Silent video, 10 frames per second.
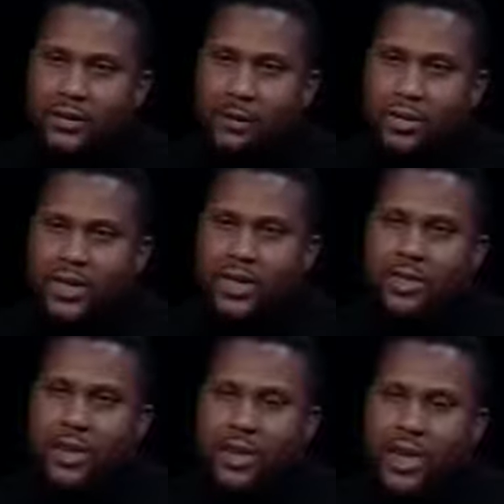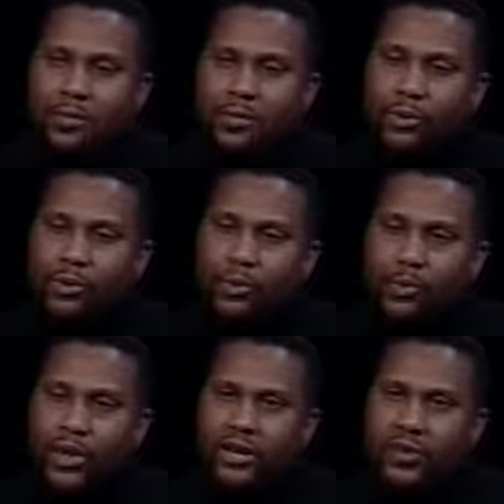Be the labor,
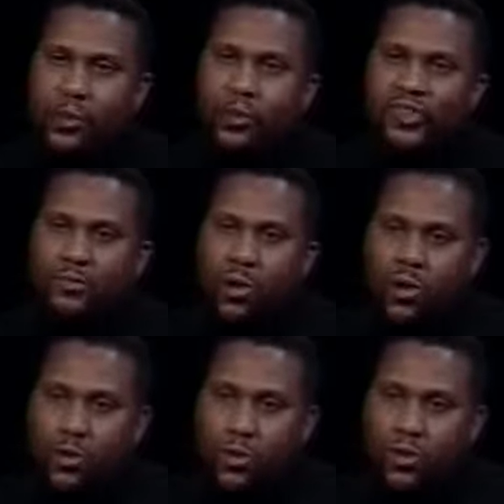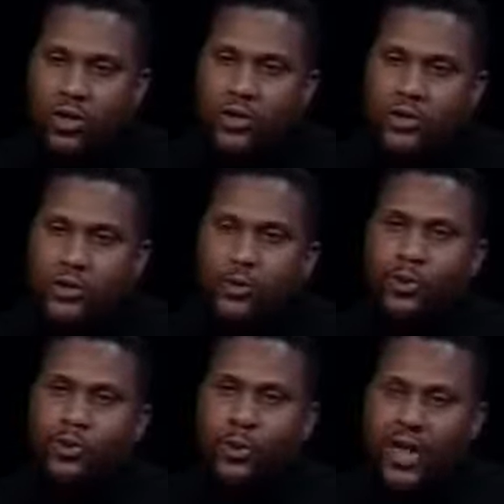great or small, do
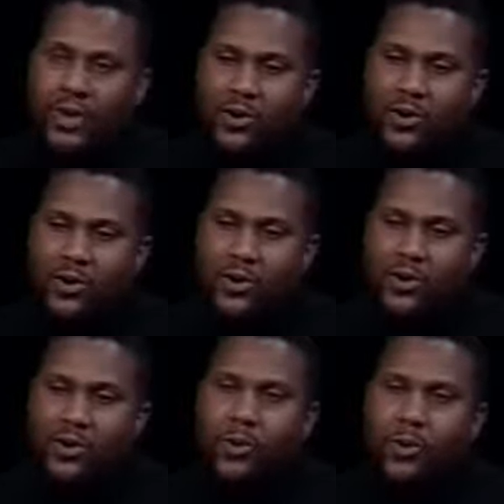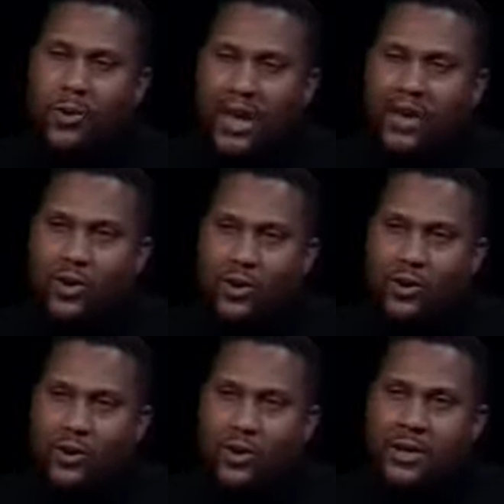it well or not at
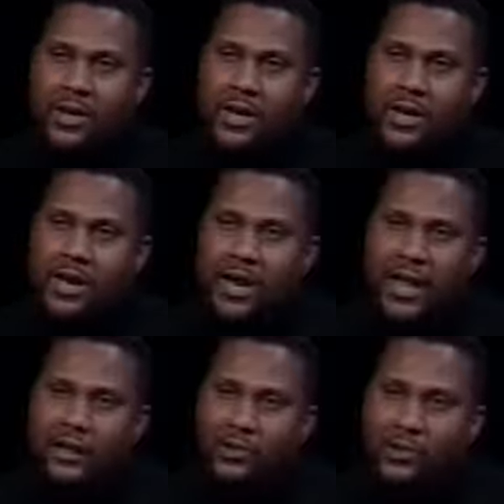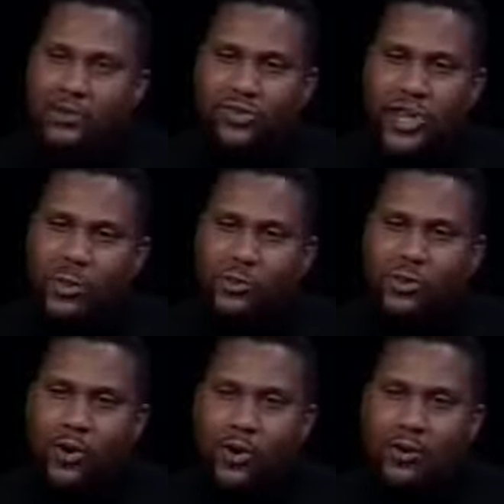all. Uh, and I use that
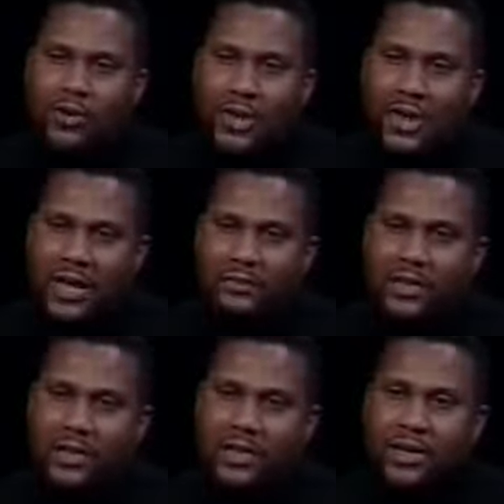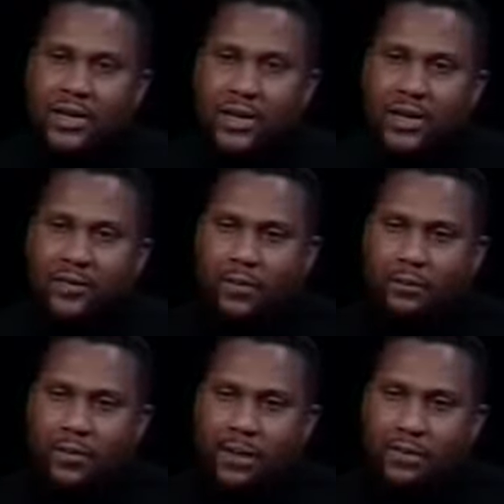quote all the time uh, from
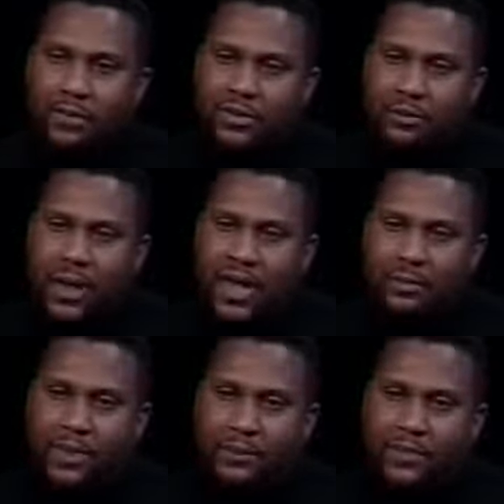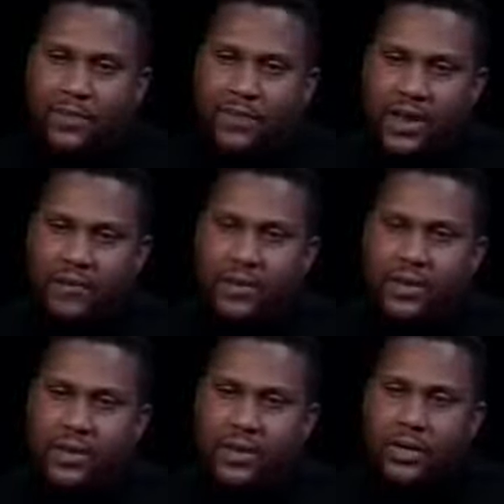Big Mama to remind people that if you ever
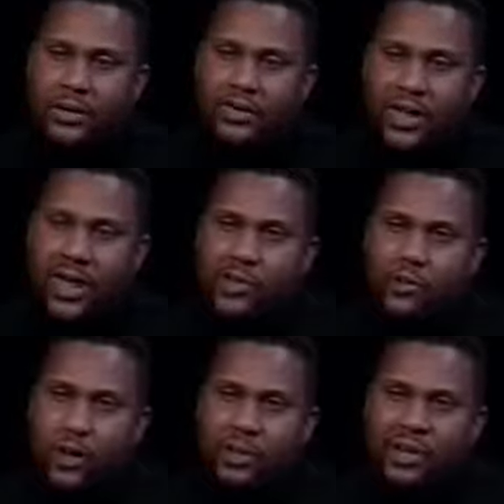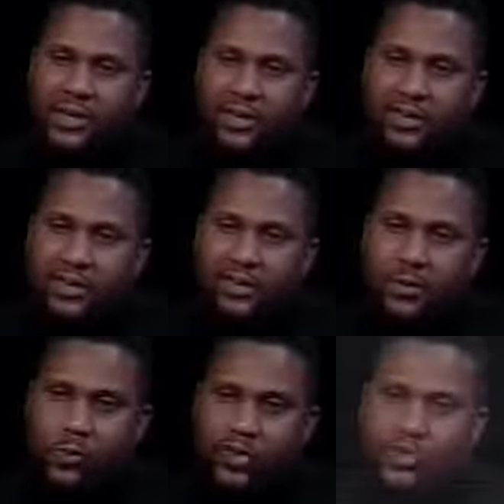uh, decide you want to make a difference, once you